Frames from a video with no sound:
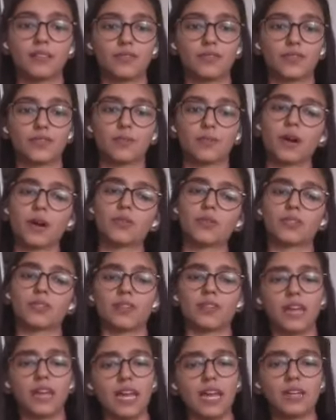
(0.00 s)
for about
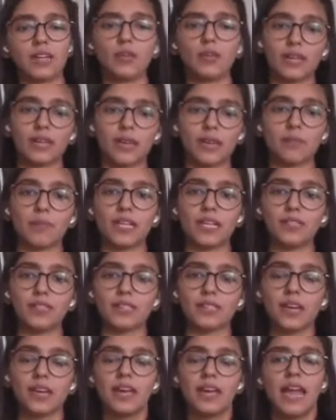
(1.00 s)
8 to 10 minutes
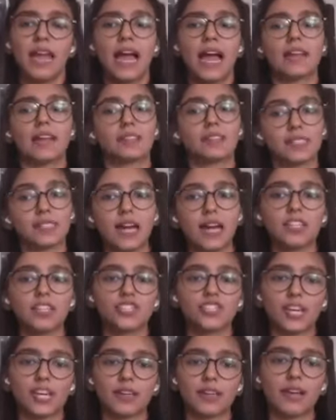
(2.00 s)
and start
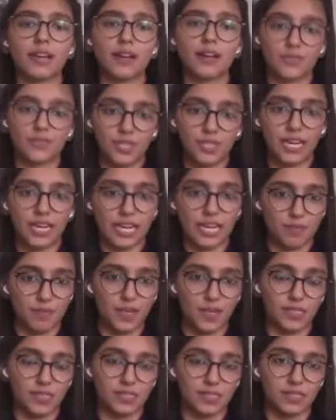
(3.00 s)
checking after 8
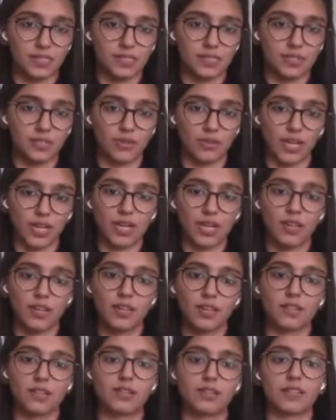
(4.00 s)
minutes, okay.
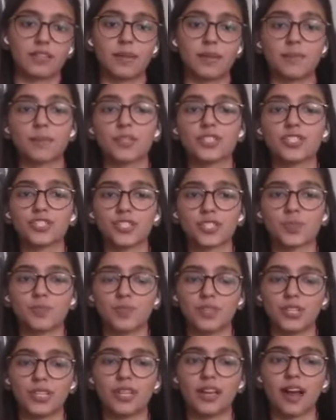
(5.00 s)
The temperature is
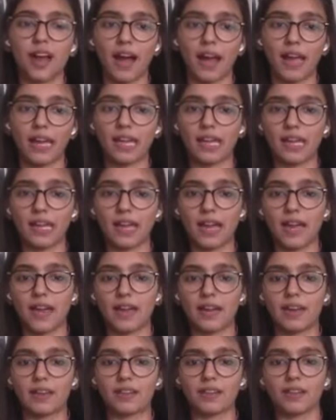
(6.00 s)
pretty high
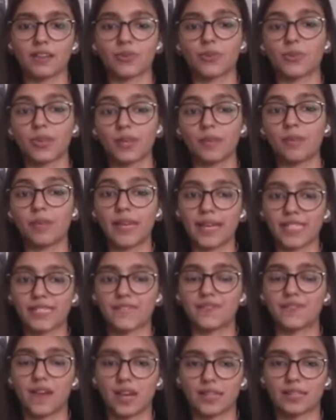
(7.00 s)
and the cookie bakes
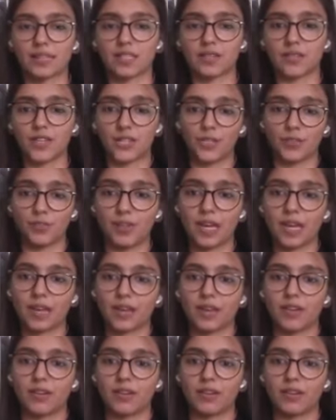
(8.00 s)
faster when you bake
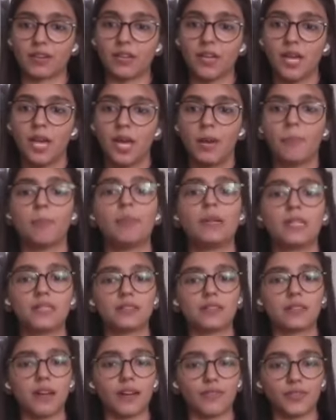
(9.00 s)
in a
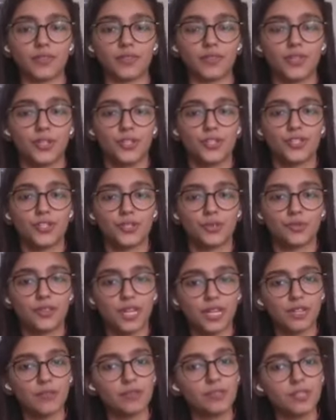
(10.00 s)
built-in oven. So you
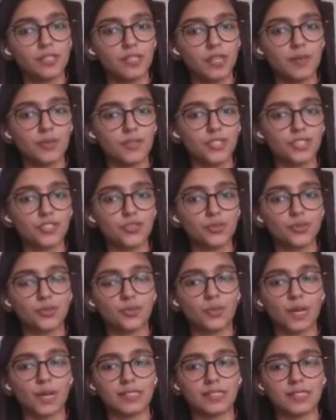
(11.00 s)
reduce the temperature to
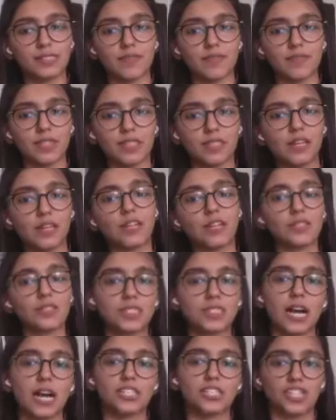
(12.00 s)
170 and you
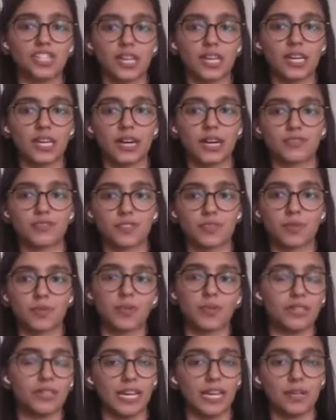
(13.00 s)
start checking after
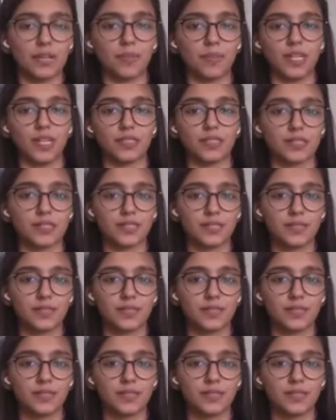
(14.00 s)
about 8 minutes.